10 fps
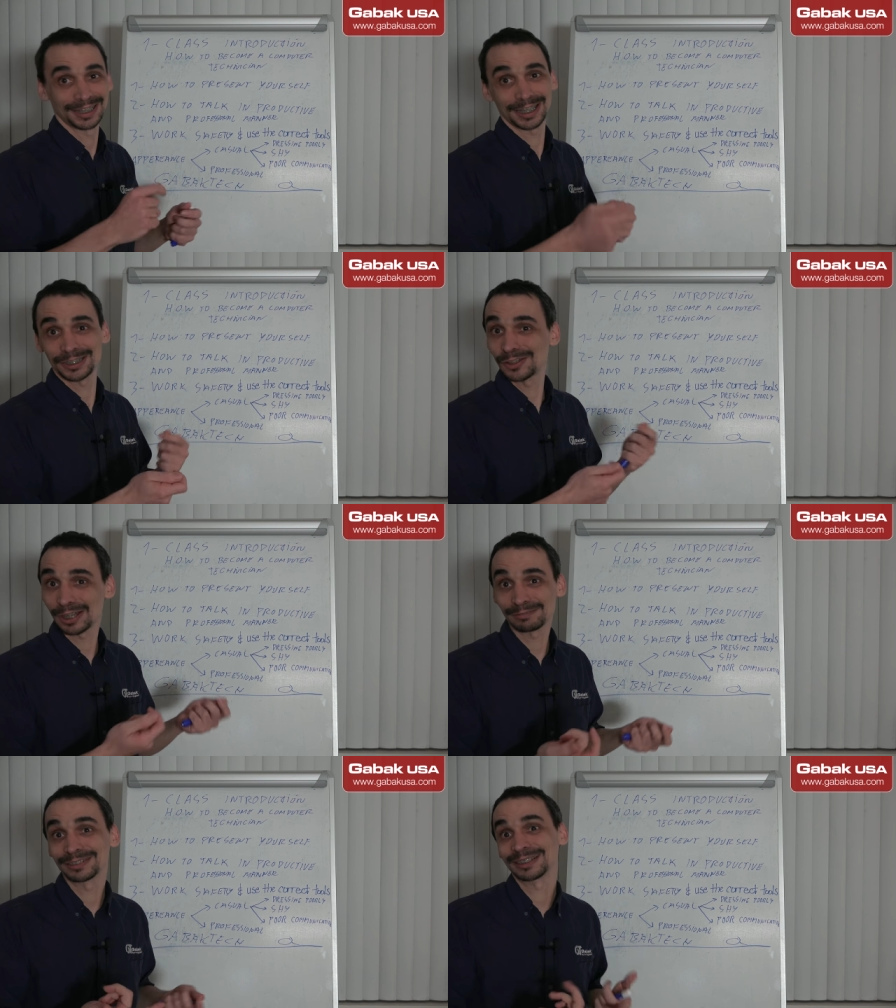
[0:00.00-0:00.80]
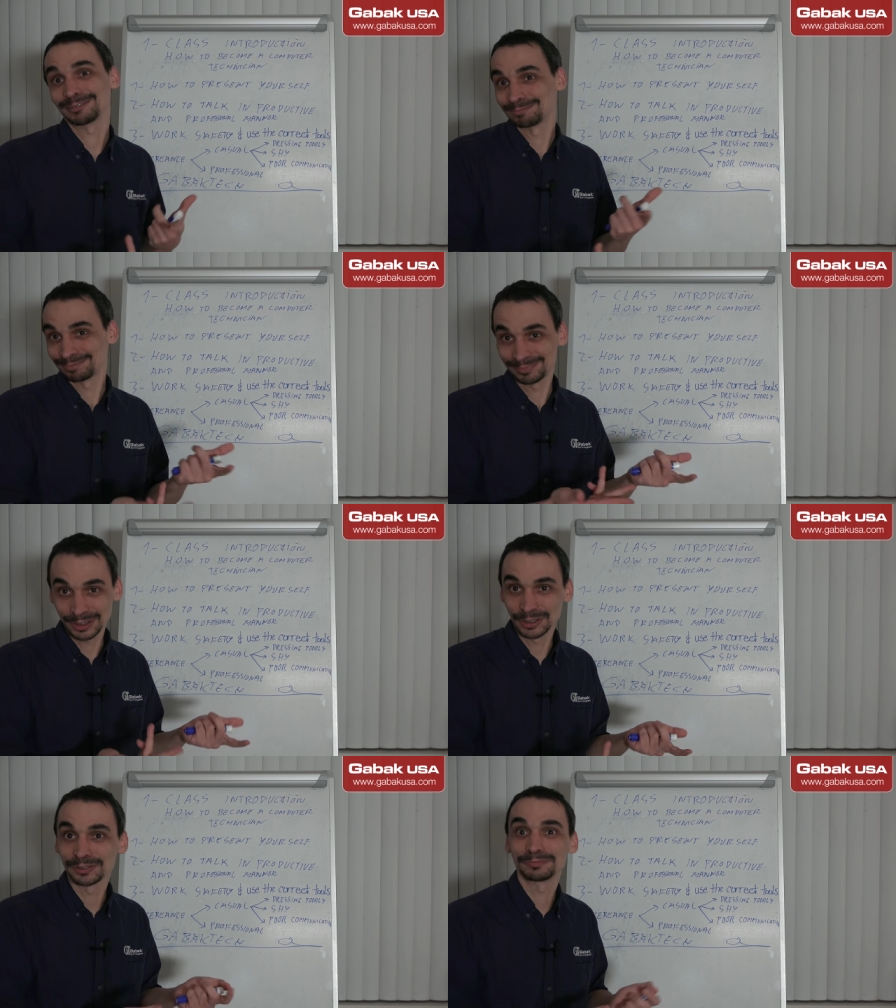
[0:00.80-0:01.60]
you have, you
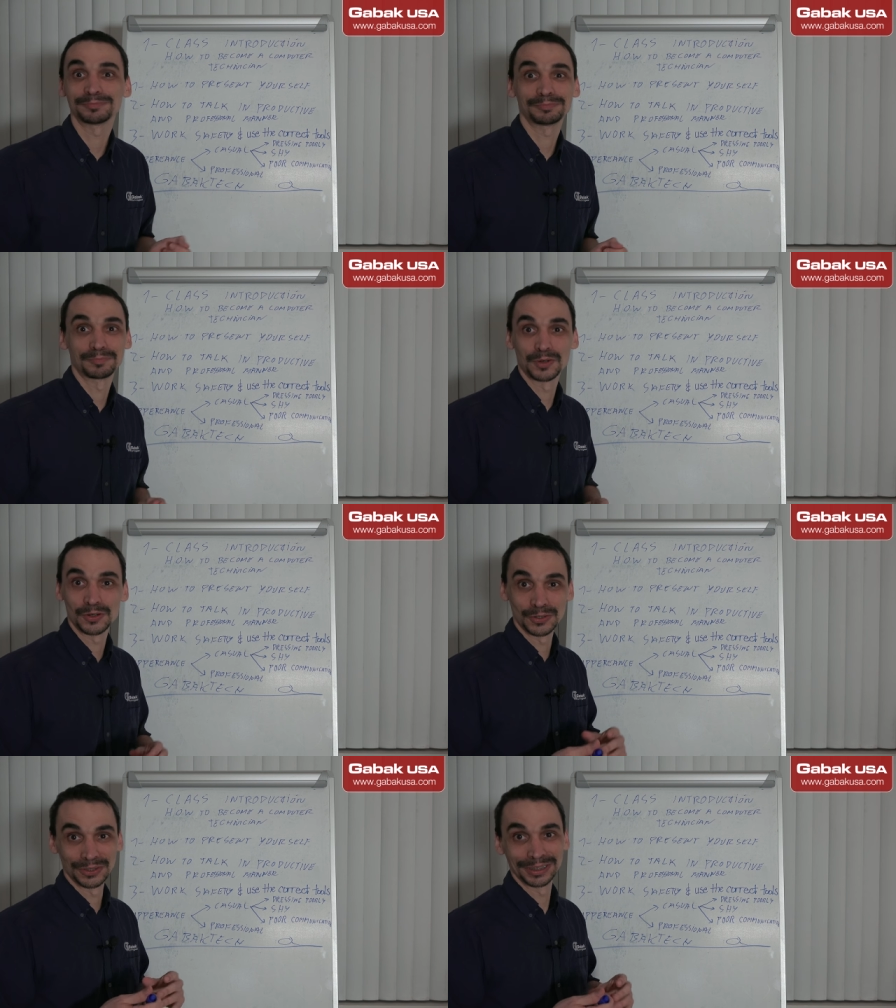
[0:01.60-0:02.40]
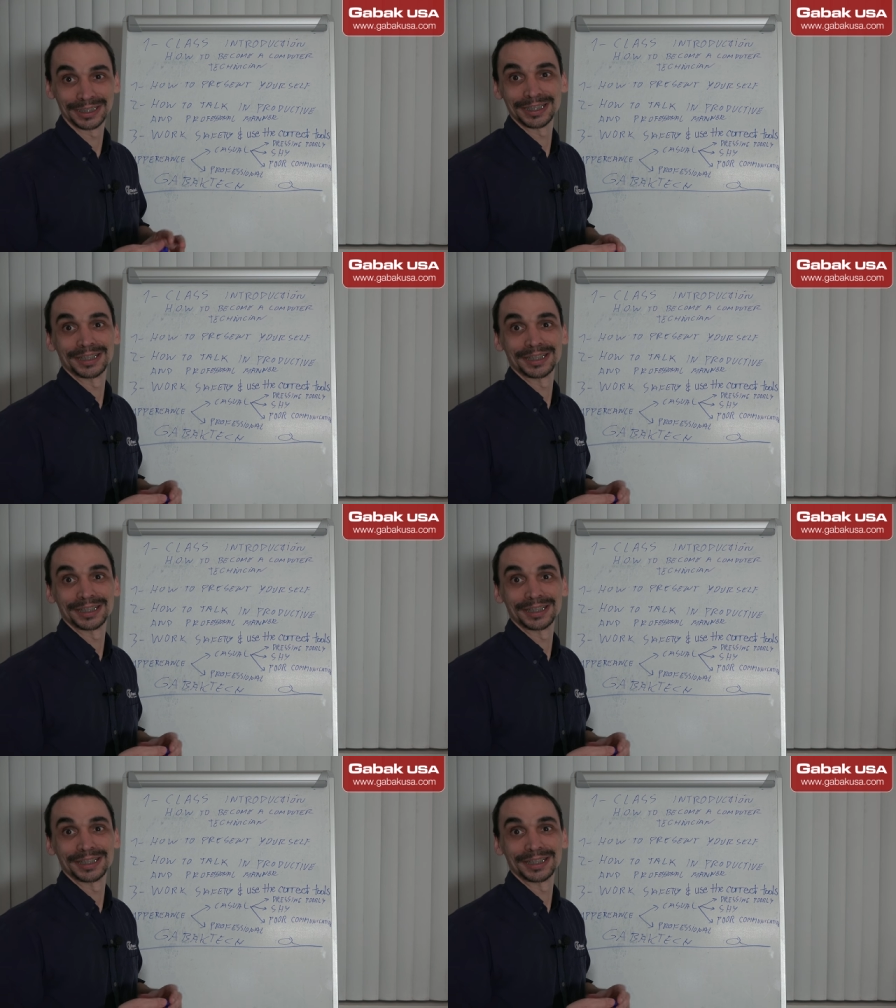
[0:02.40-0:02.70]
know, more